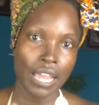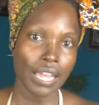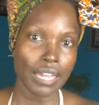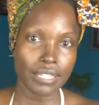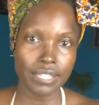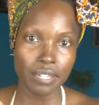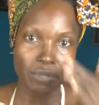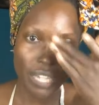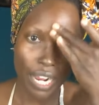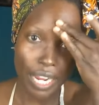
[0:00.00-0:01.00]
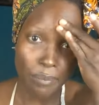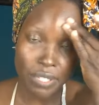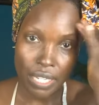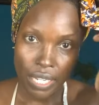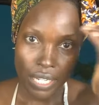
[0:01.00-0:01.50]
and sometimes
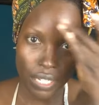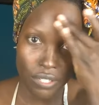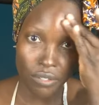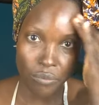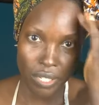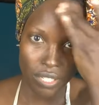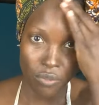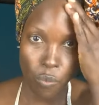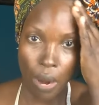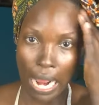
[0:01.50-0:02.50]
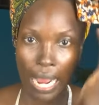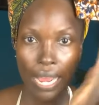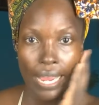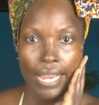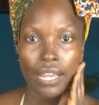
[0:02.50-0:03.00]
it's the reason
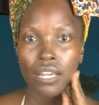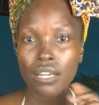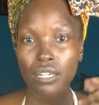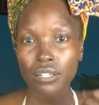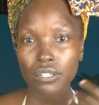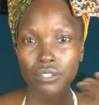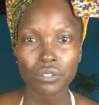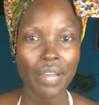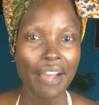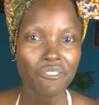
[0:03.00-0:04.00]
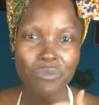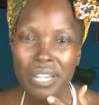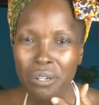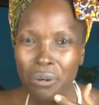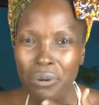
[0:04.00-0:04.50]
why you have
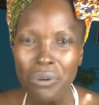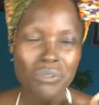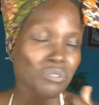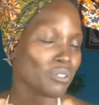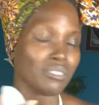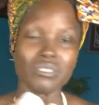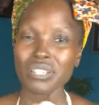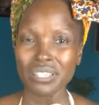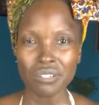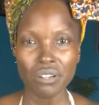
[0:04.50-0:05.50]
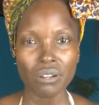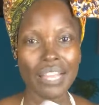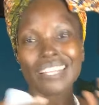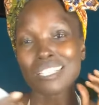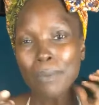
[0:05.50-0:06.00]
wrinkles, or
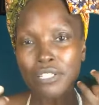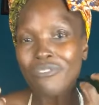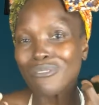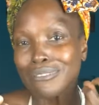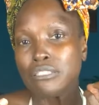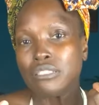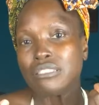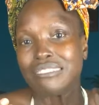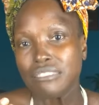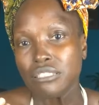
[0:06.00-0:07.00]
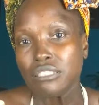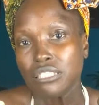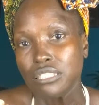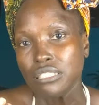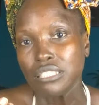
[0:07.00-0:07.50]
especially from punching
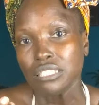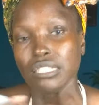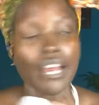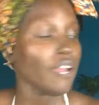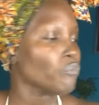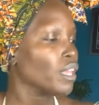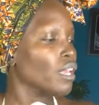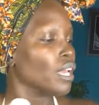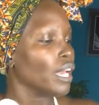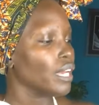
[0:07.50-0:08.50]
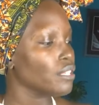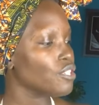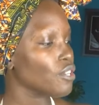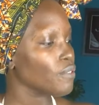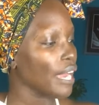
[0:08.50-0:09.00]
all the time. And
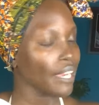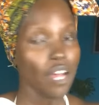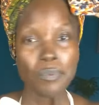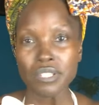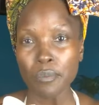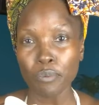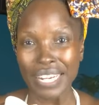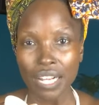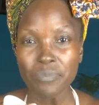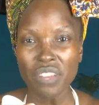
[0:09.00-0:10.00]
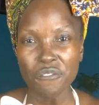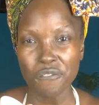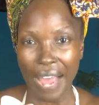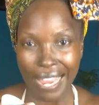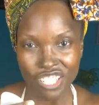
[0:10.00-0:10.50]
so that helps to break up the
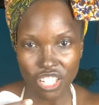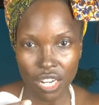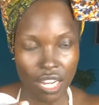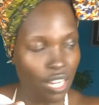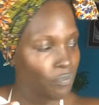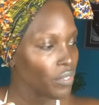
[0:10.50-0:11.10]
fascia